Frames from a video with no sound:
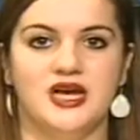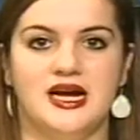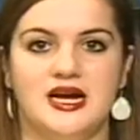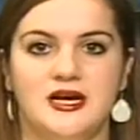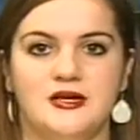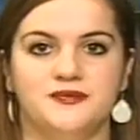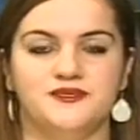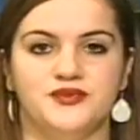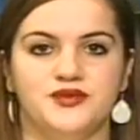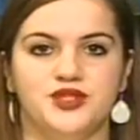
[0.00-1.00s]

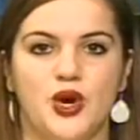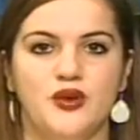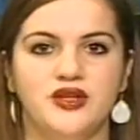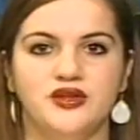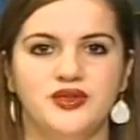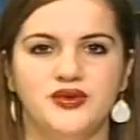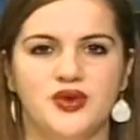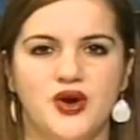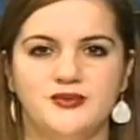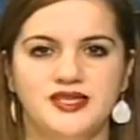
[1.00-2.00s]
Going through the
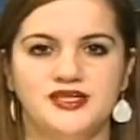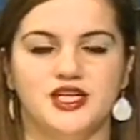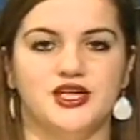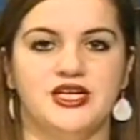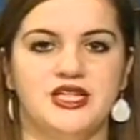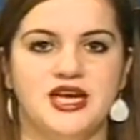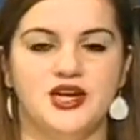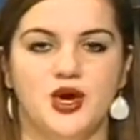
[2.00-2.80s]
Homeland Security line